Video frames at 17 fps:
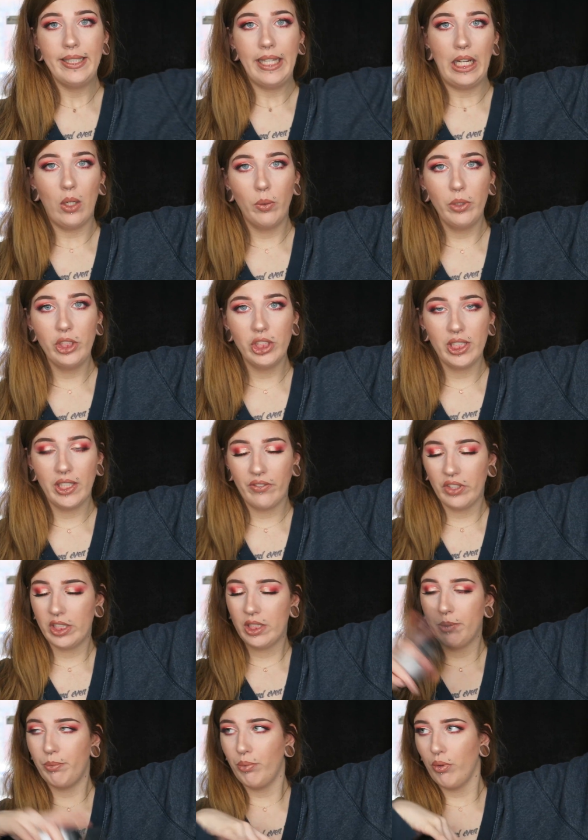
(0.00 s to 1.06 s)
Now we just have to
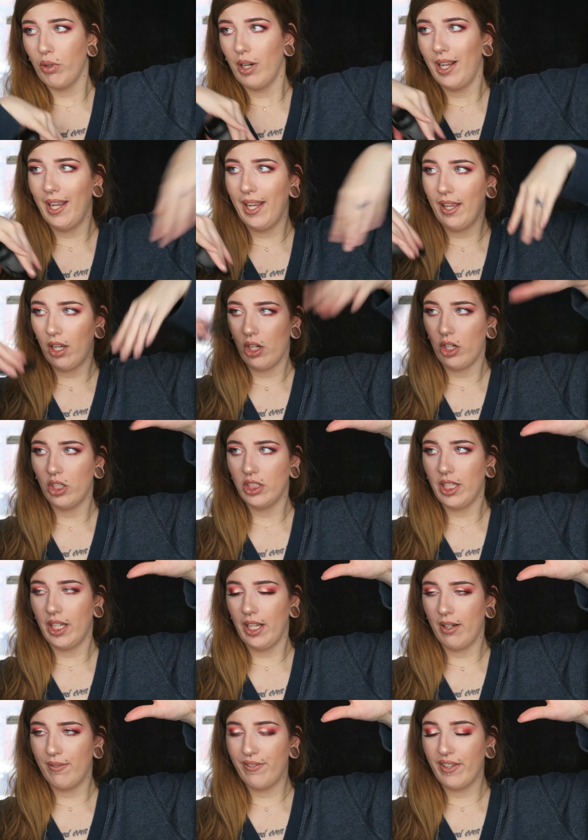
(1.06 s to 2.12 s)
spray our
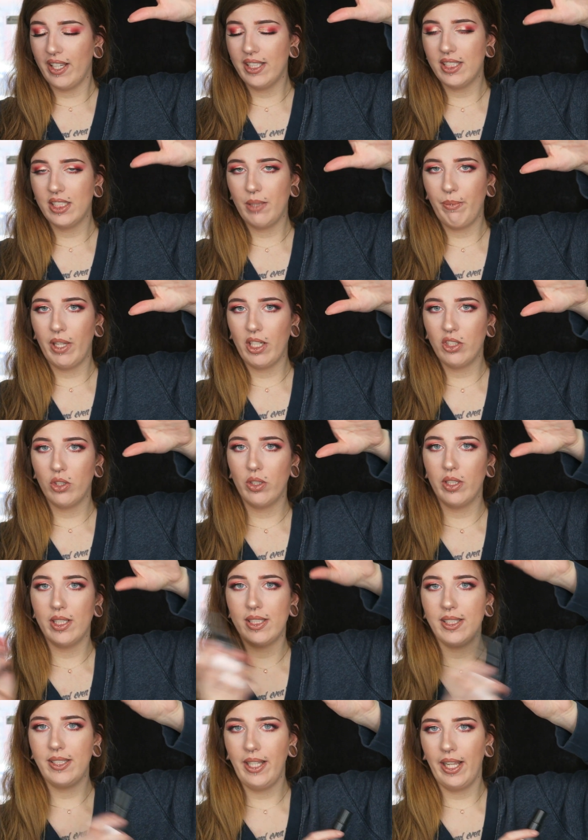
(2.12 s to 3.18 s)
entire face to make sure
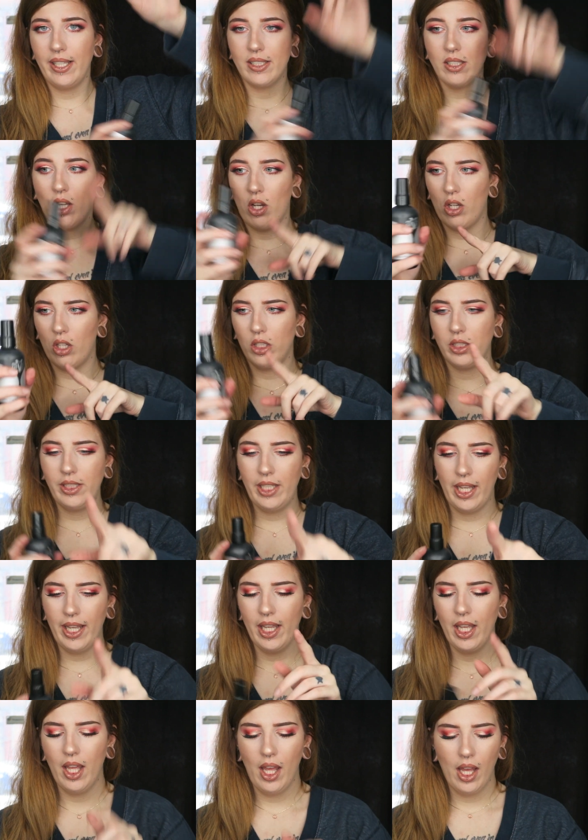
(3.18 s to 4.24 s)
this stays all
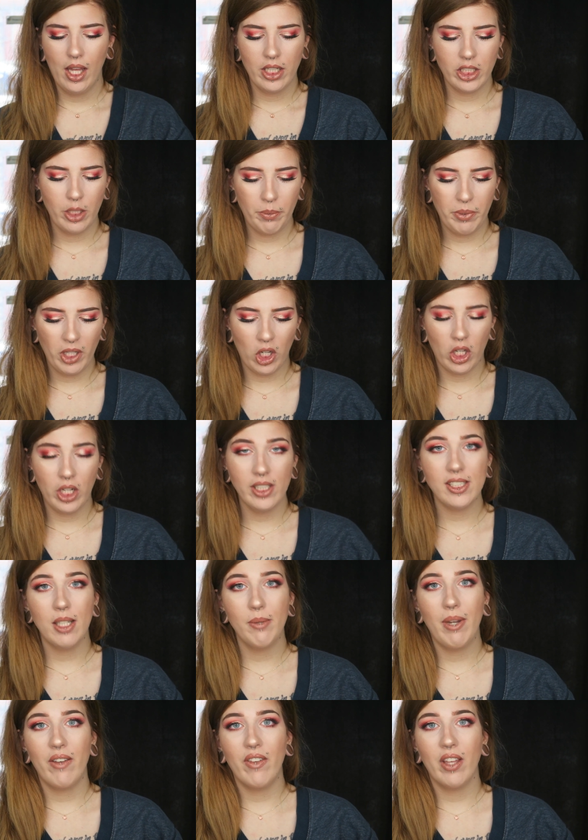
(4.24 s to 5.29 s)
day. To be honest,
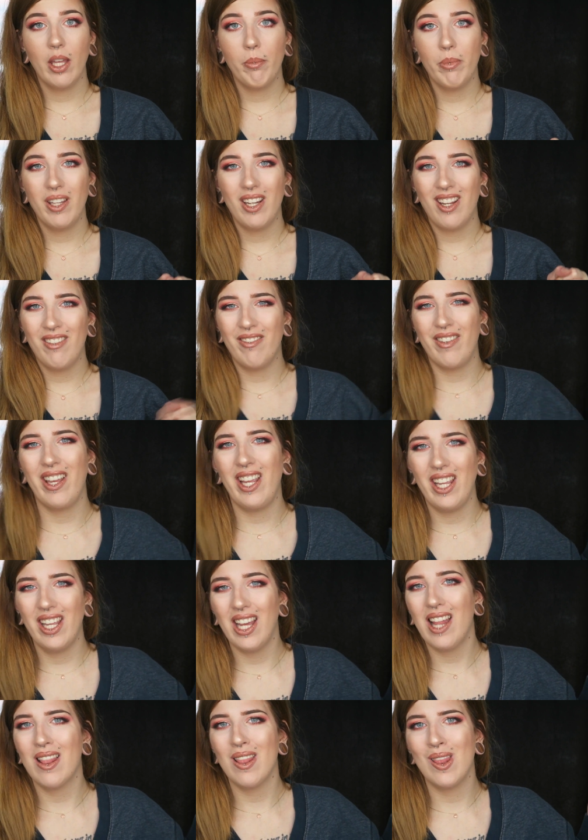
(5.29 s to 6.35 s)
I'm having a bit of
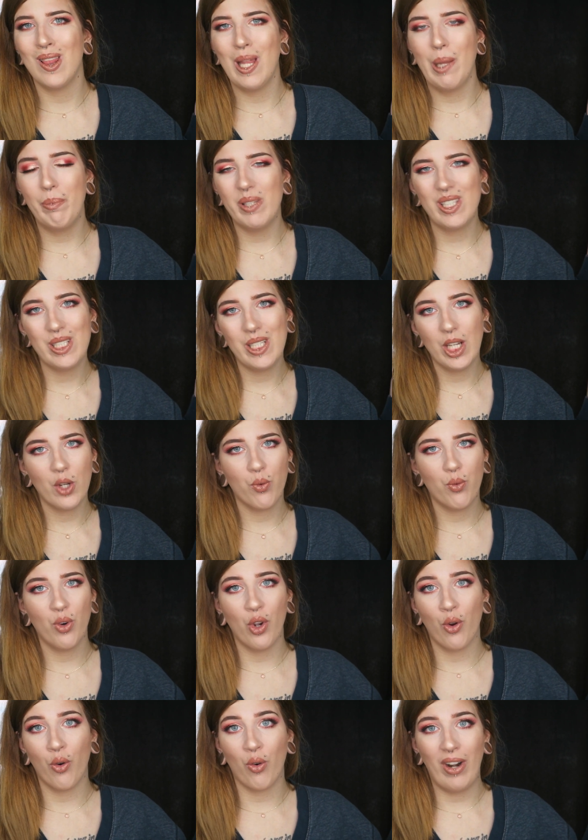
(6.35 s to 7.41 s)
a lipstick
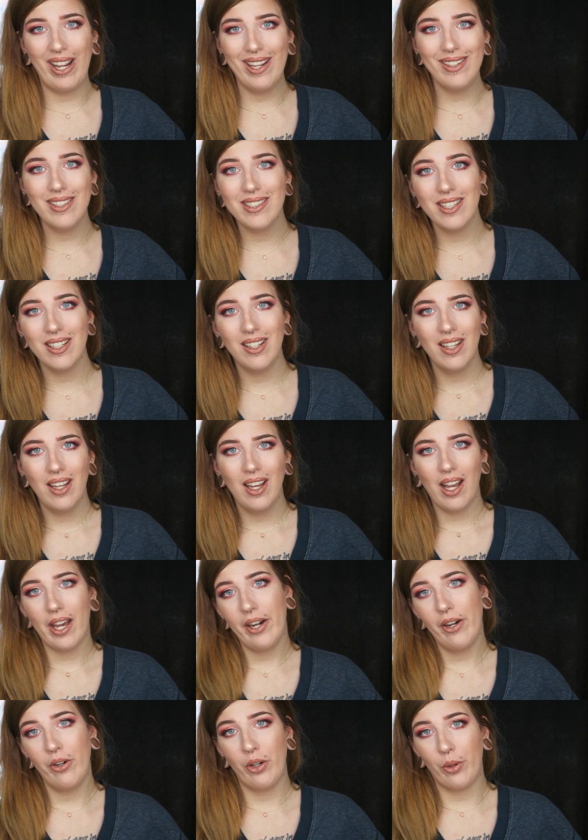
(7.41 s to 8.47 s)
regret.
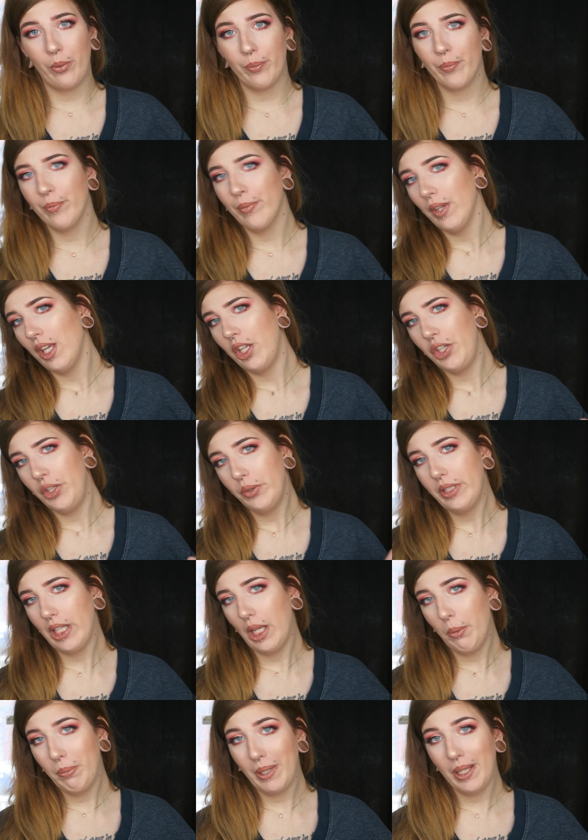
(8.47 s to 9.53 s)
I don't know. You
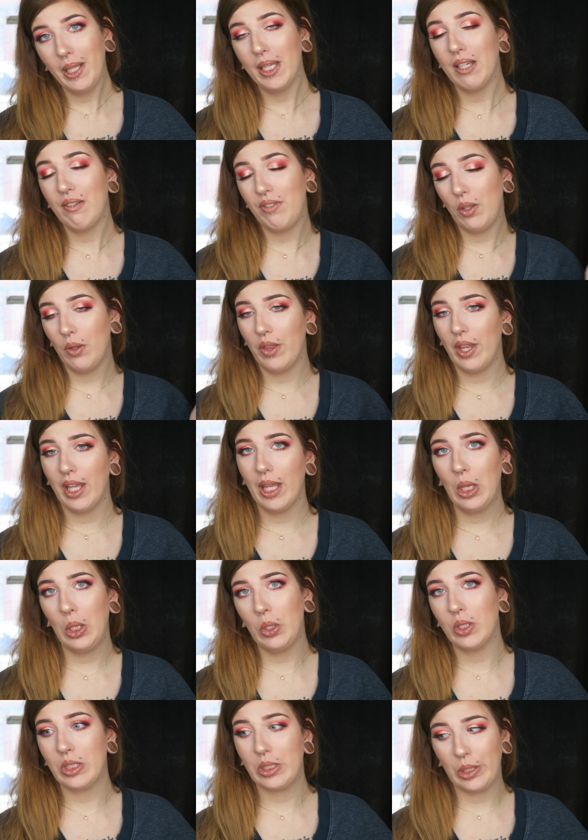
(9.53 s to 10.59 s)
tell me if you think
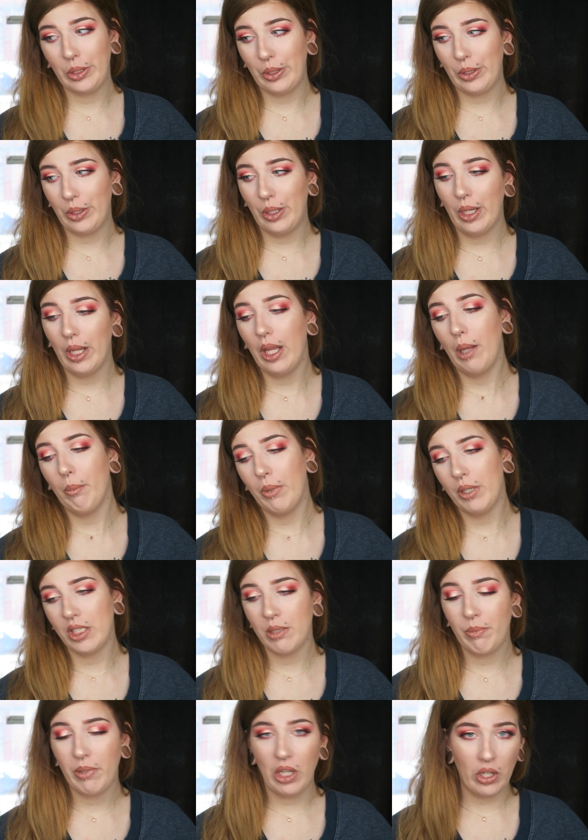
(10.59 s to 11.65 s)
it looks good,
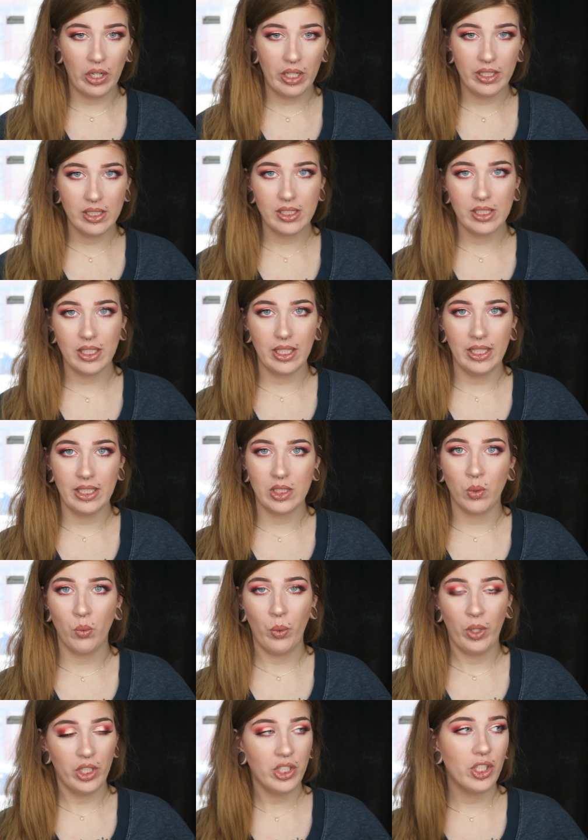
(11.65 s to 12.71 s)
but to be honest, it's
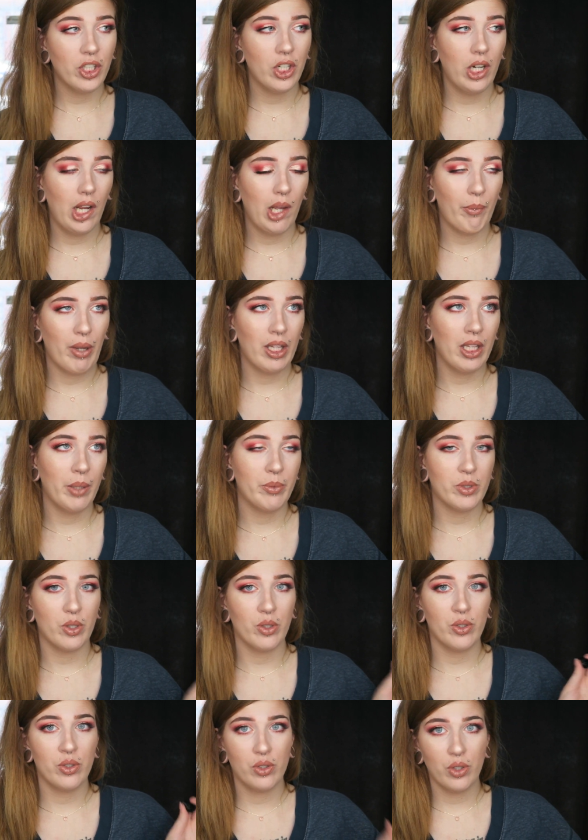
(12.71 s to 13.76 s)
winter and my lips
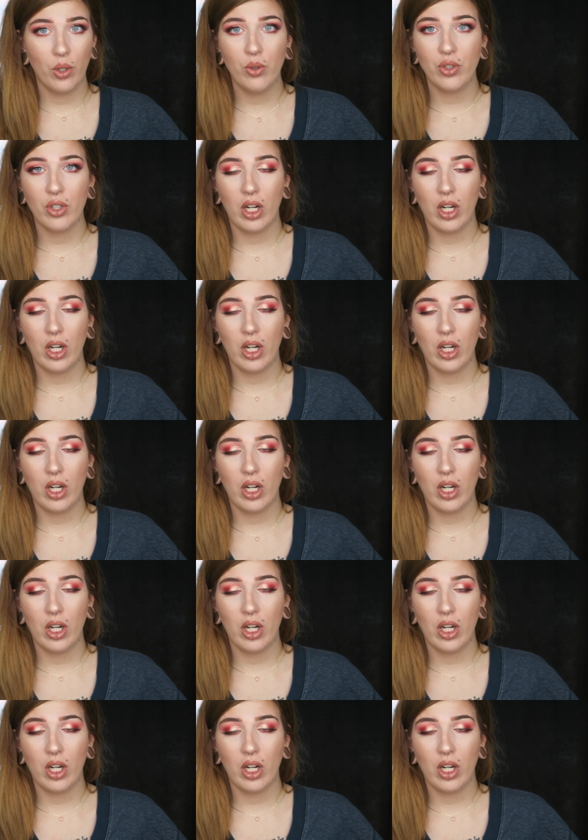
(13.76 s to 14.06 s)
are so